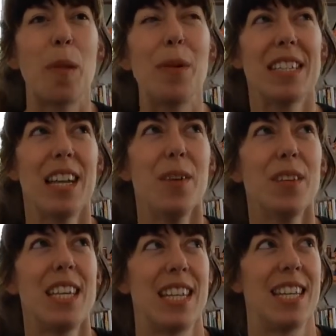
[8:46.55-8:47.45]
But it's not
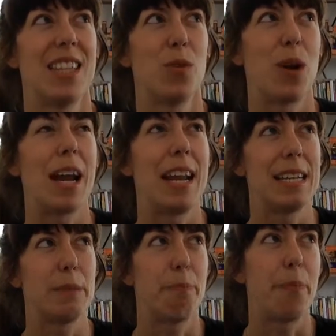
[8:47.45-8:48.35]
really that the writing
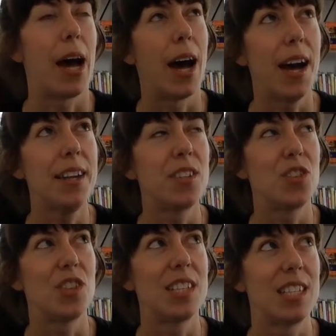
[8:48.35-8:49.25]
is bad.
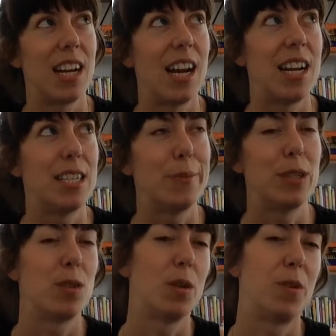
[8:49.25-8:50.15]
It's just that I
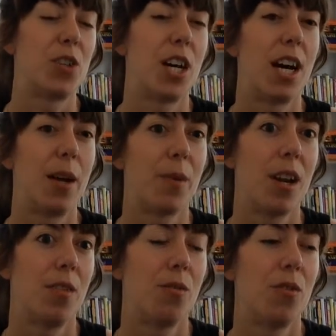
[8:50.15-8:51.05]
spend so much time
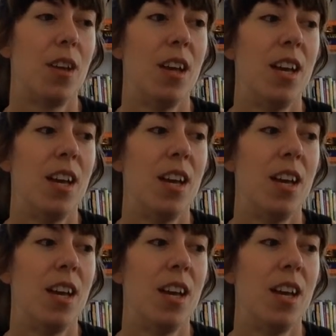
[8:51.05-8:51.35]
kind of